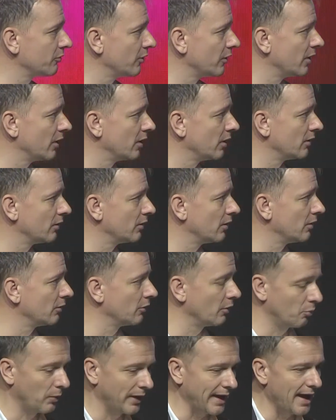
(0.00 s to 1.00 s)

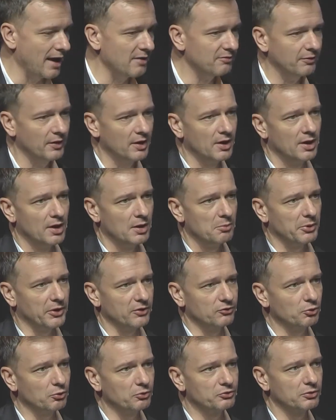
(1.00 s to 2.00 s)
that we have, but
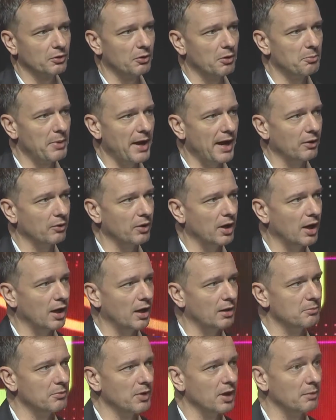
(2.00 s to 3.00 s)
it's also about
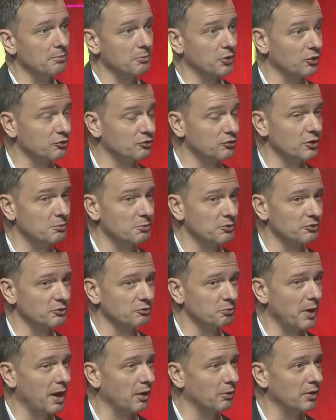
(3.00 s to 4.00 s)
consumers
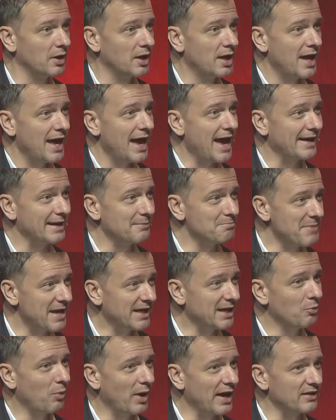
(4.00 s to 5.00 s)
as well. And in
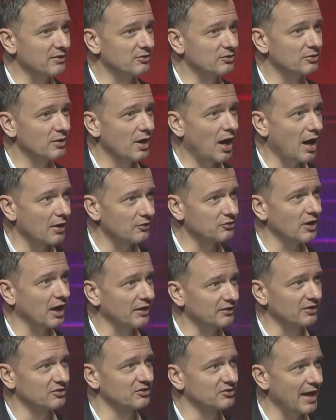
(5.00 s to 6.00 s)
many ways, us
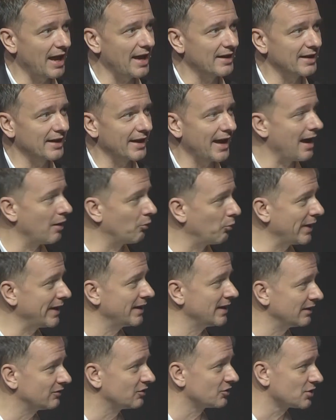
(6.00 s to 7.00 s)
understanding how we
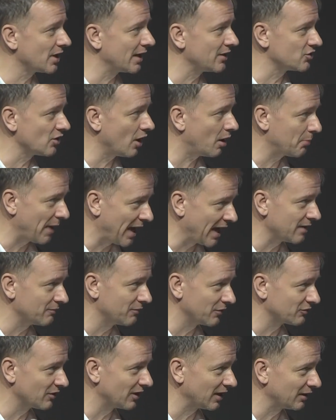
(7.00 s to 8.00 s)
need to change our
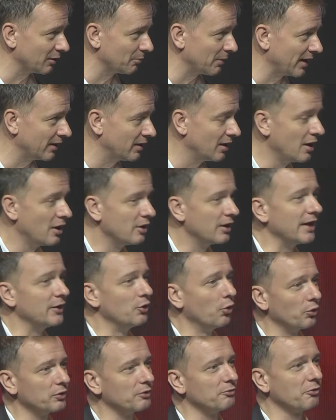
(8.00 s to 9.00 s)
behaviors a little bit in
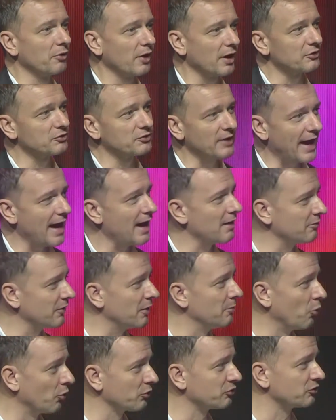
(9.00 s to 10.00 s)
order for us to have
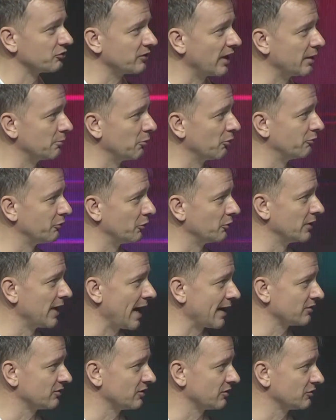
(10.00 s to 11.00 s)
a more sustainable food and
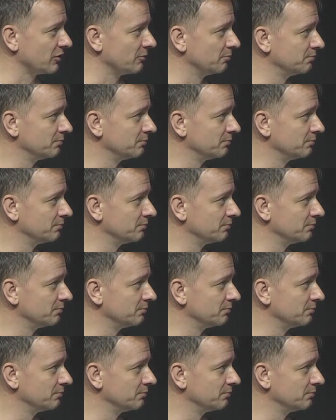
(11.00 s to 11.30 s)
ag system.